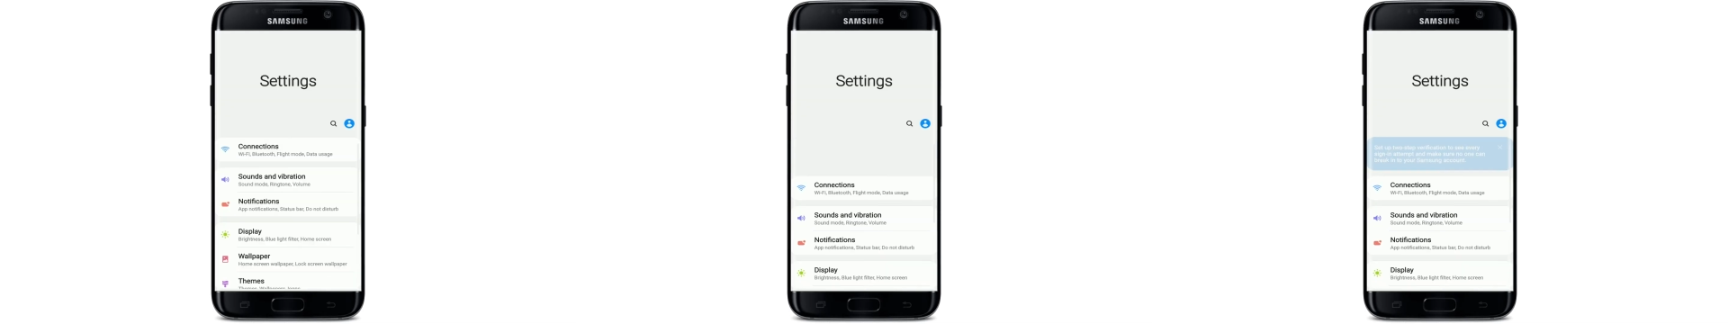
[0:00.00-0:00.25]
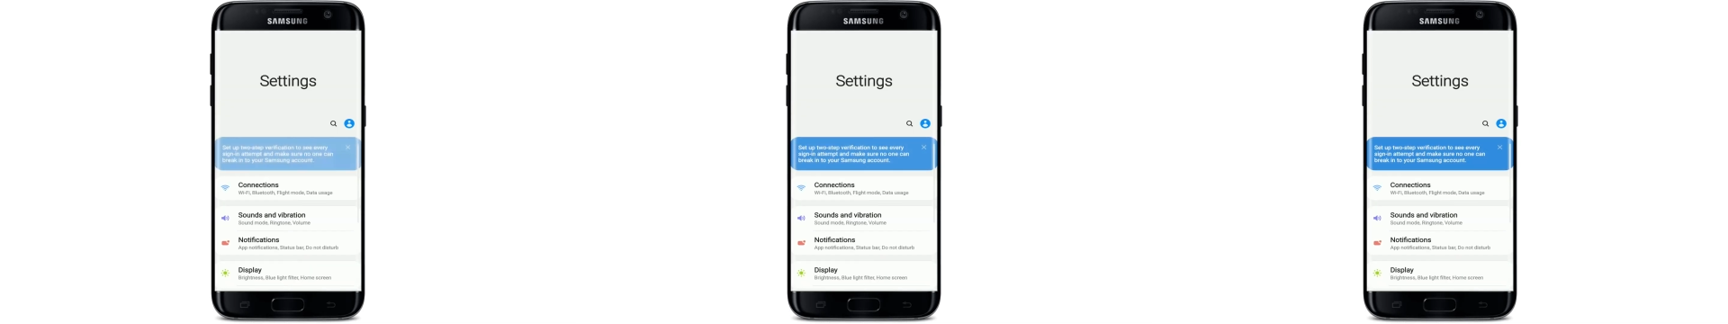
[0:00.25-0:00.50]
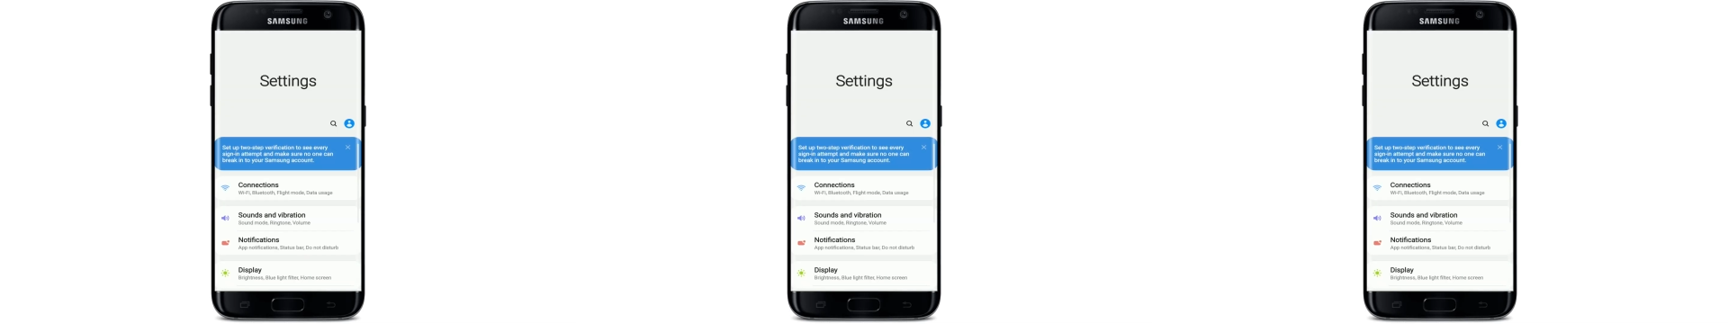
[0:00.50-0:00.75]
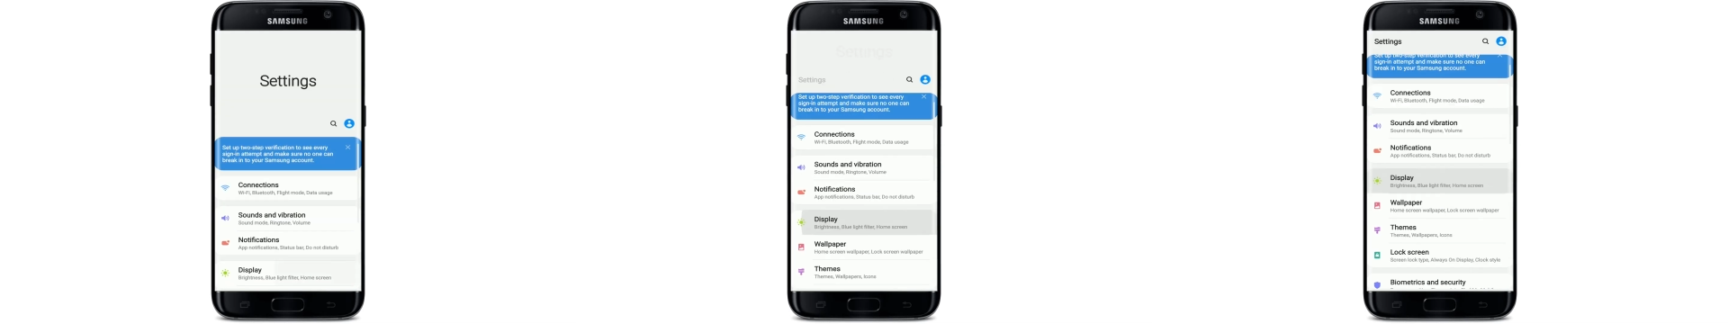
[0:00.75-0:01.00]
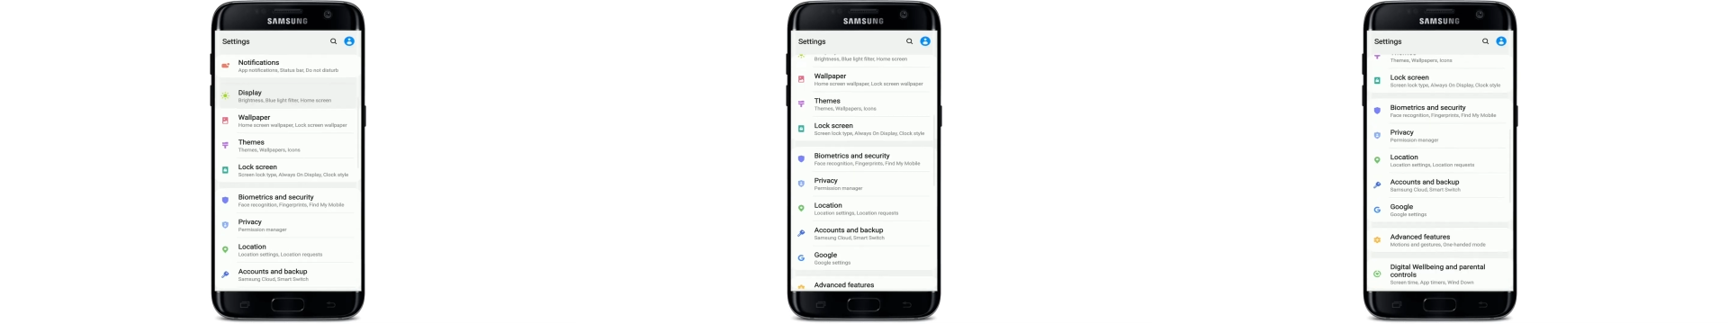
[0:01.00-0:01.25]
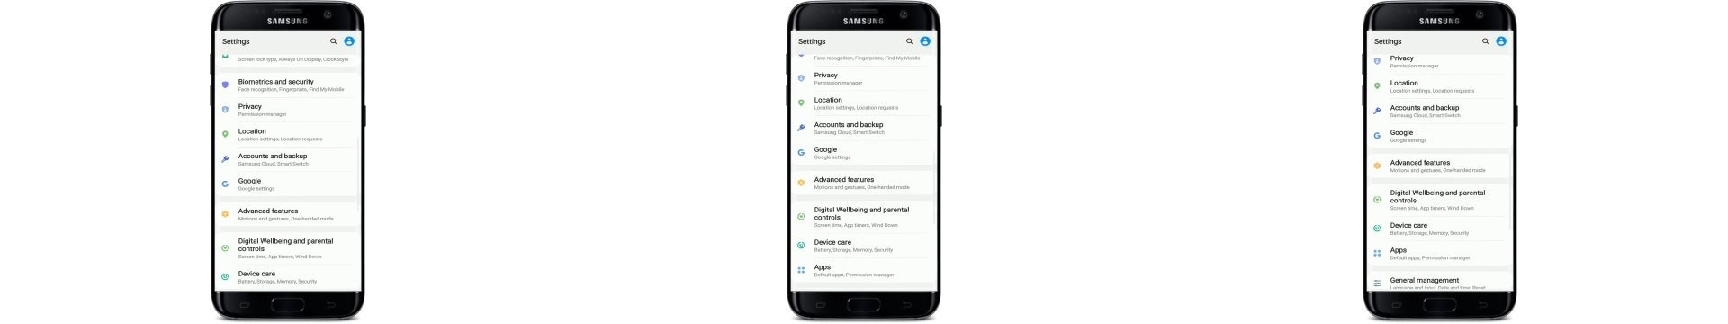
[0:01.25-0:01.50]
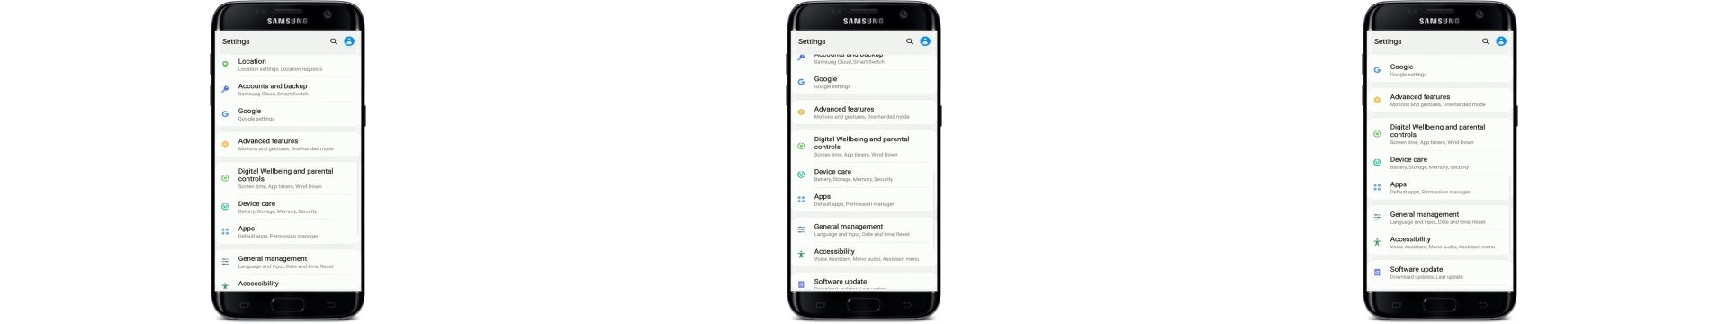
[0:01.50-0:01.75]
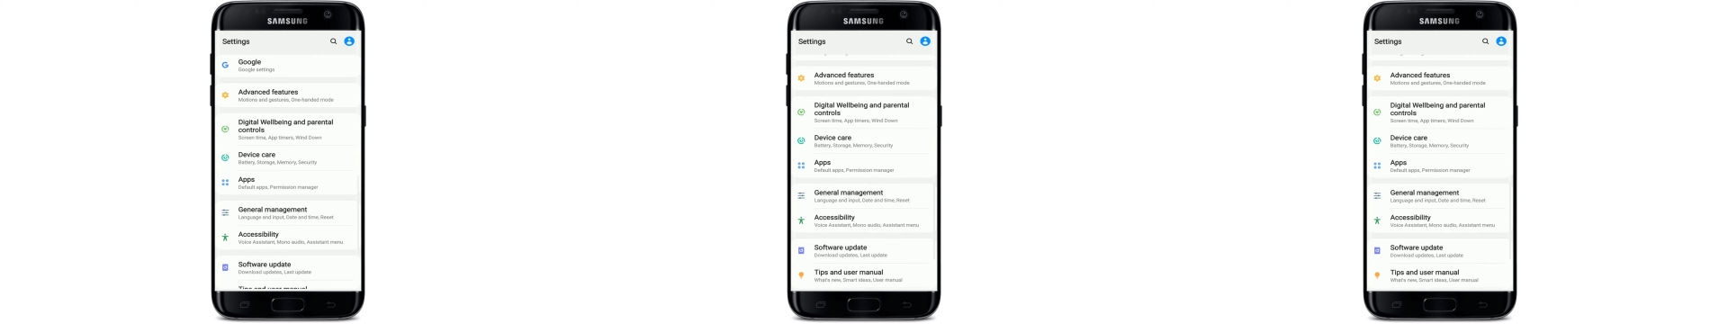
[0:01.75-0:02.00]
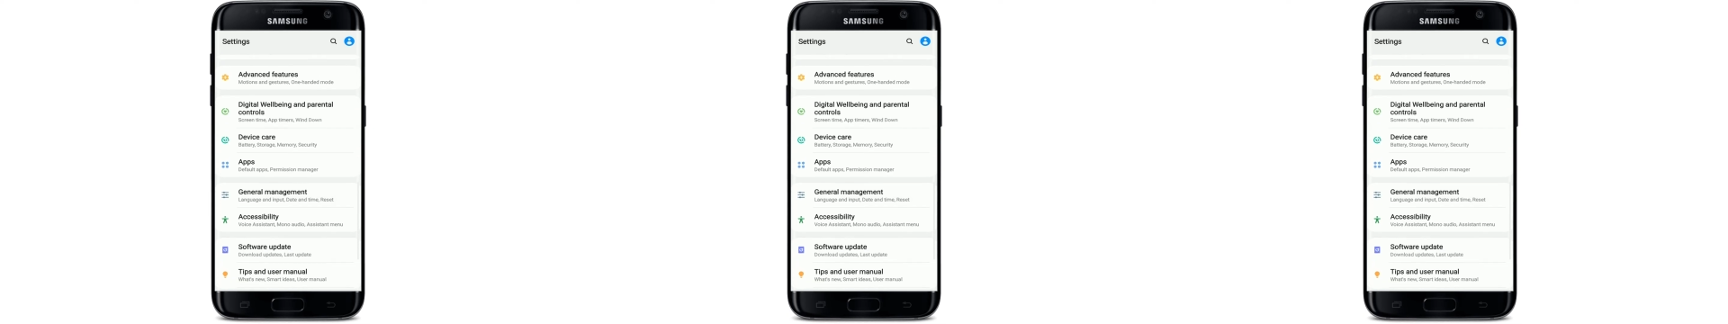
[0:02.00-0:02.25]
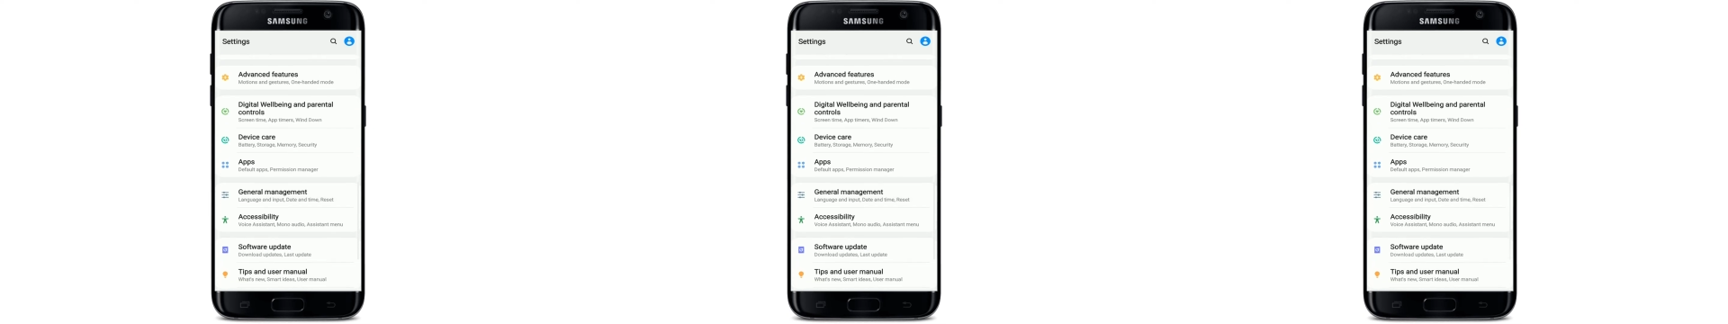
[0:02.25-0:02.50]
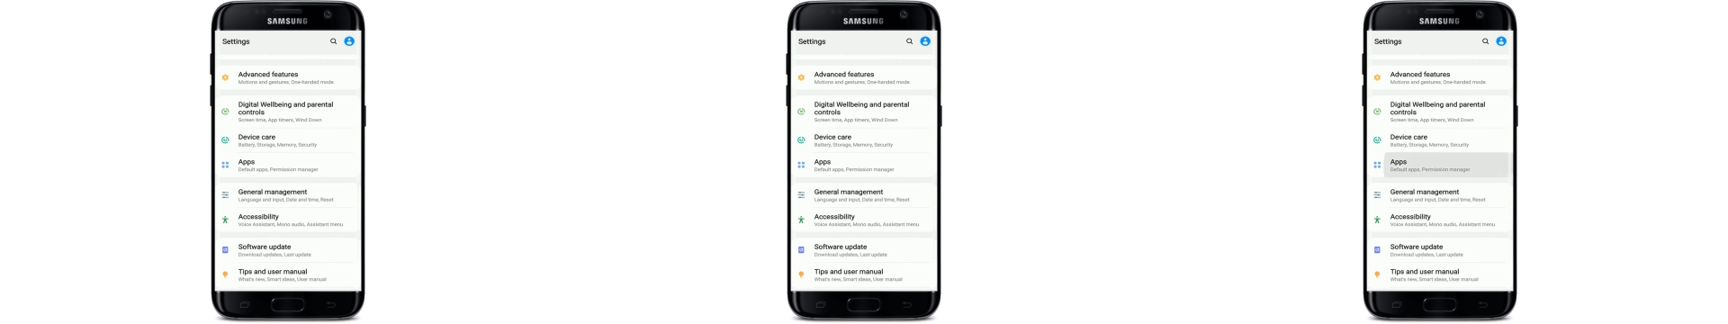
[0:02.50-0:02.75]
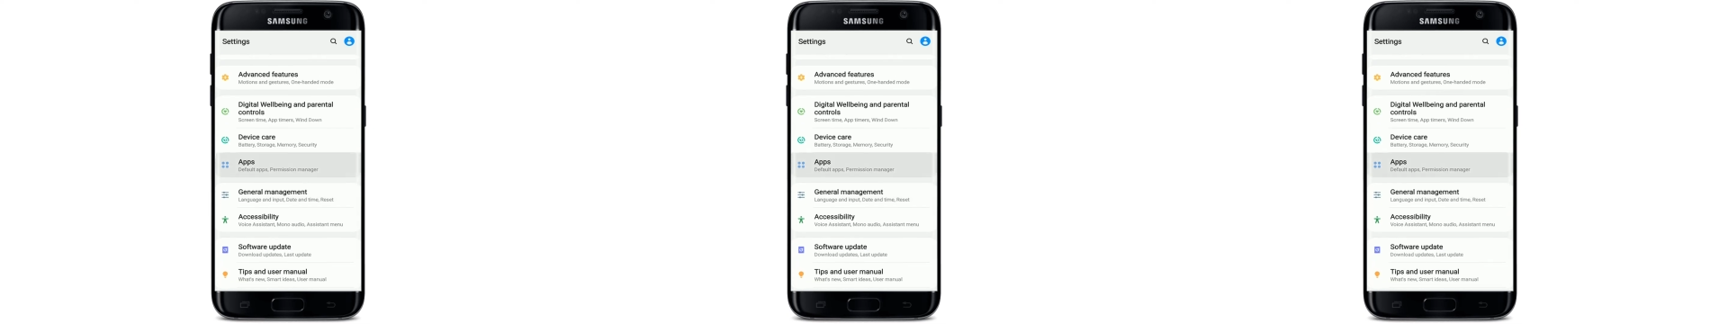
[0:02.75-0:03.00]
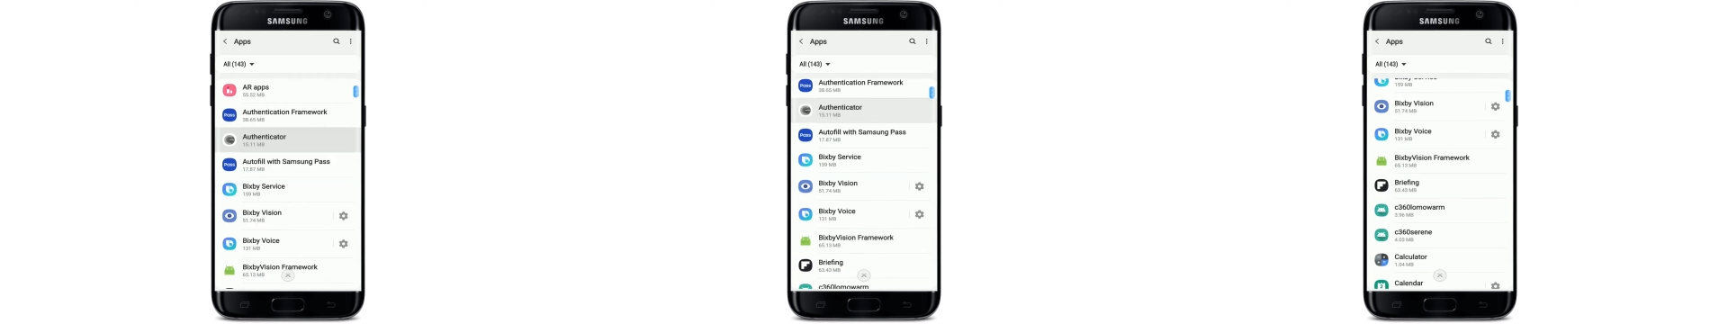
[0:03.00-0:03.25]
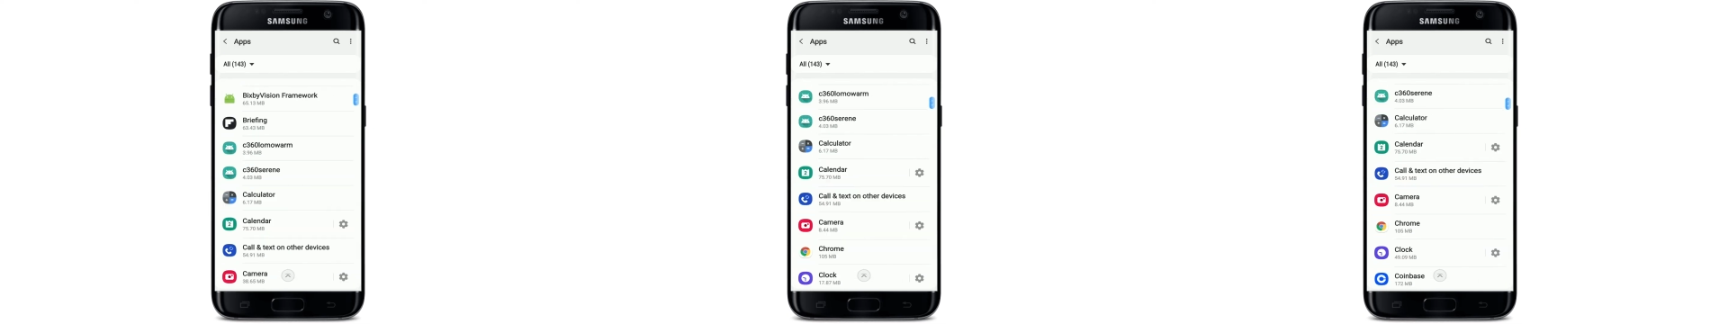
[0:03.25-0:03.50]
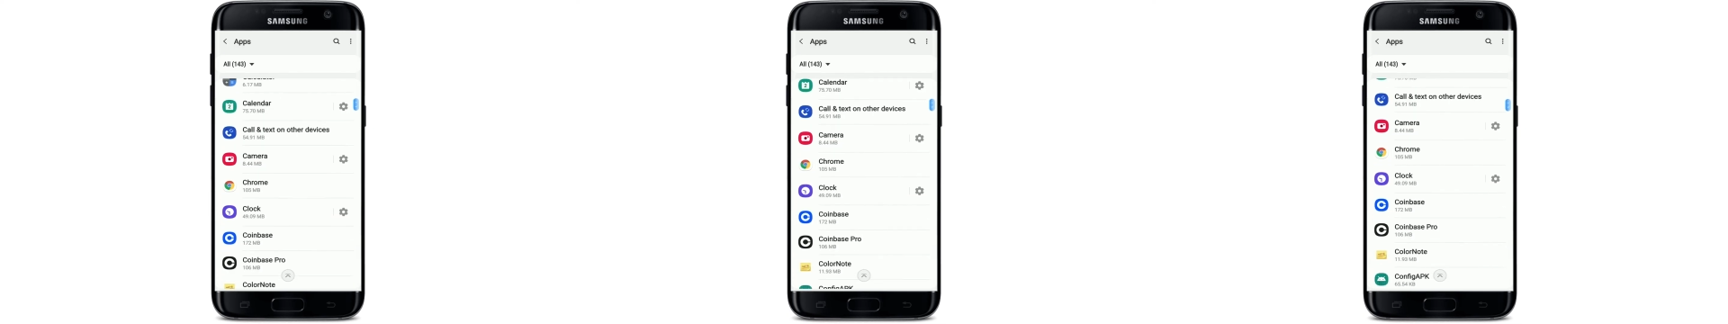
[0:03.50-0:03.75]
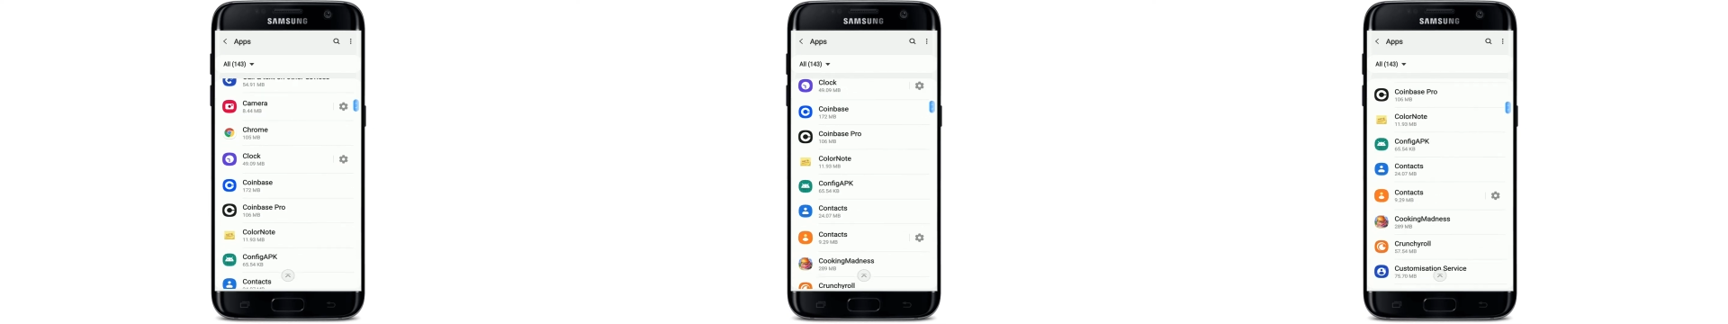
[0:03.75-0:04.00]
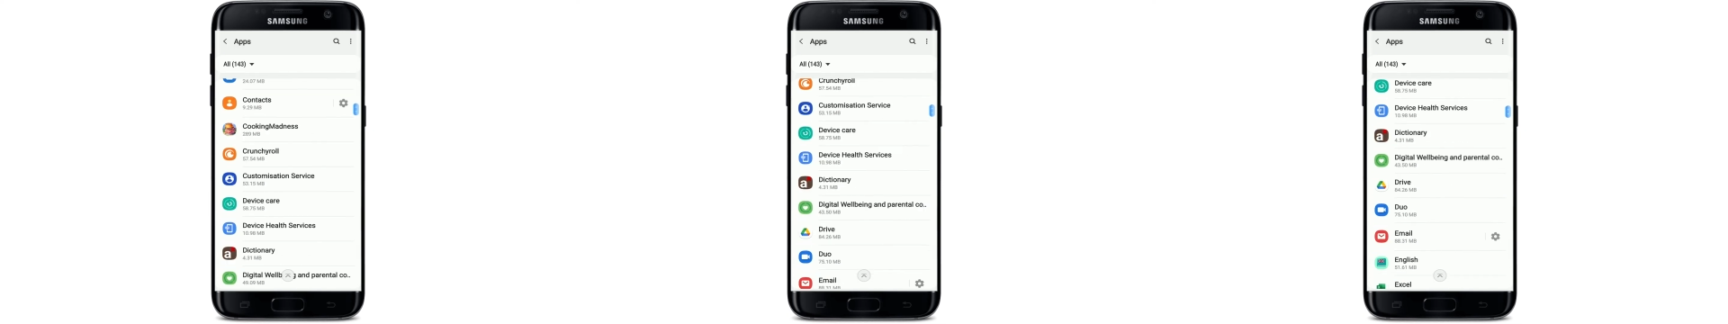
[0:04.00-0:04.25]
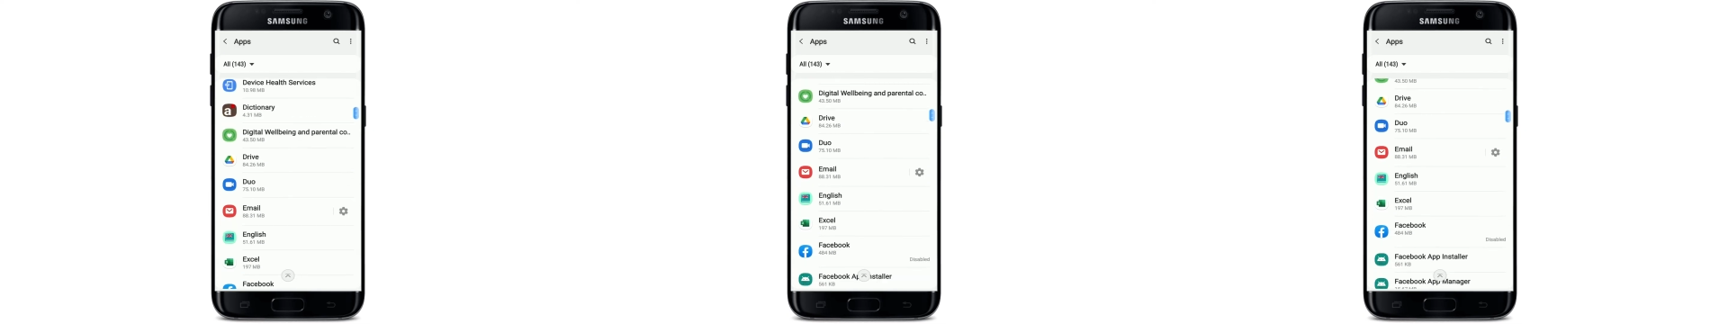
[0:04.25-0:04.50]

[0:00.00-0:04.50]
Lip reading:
Nobody's mouth can be seen.